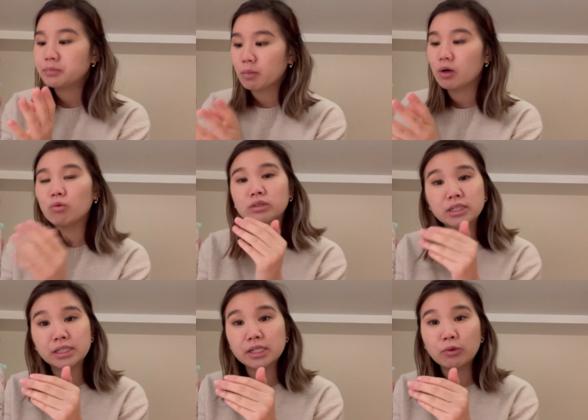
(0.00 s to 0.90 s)
but we'll
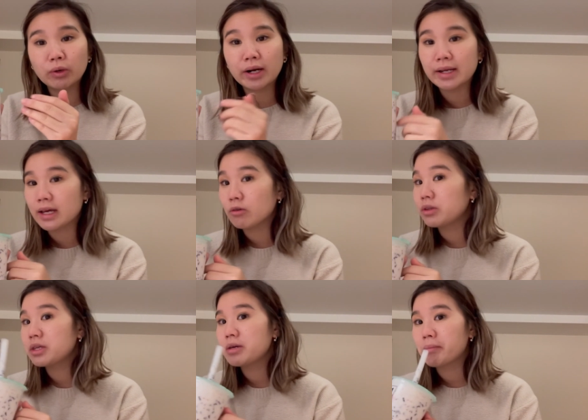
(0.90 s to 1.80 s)
see where I get
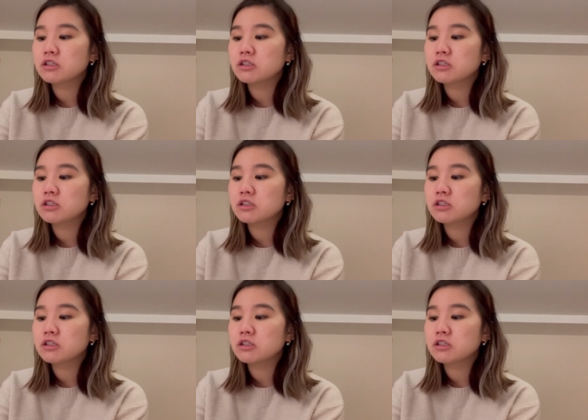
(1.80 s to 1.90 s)
with it.